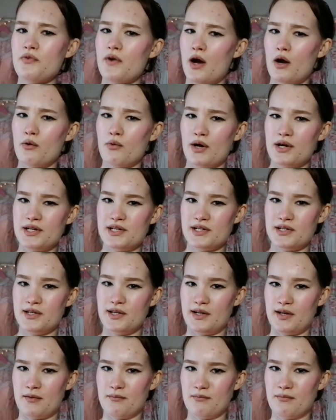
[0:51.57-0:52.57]
of how I did
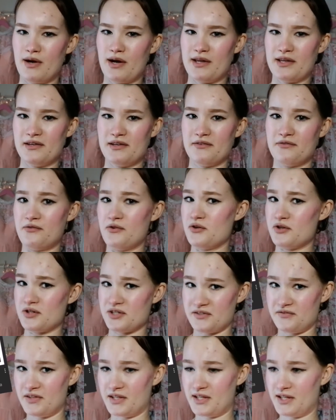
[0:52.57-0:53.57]
it in my
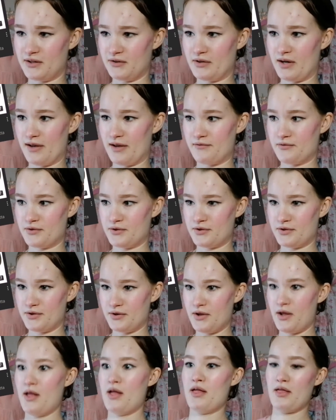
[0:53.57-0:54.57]
first video ever,
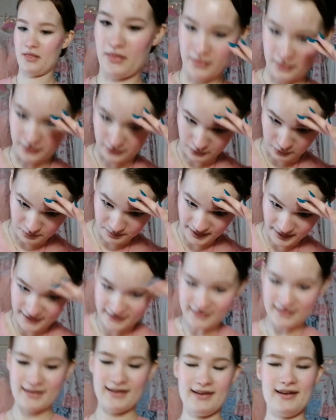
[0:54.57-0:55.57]
throwback.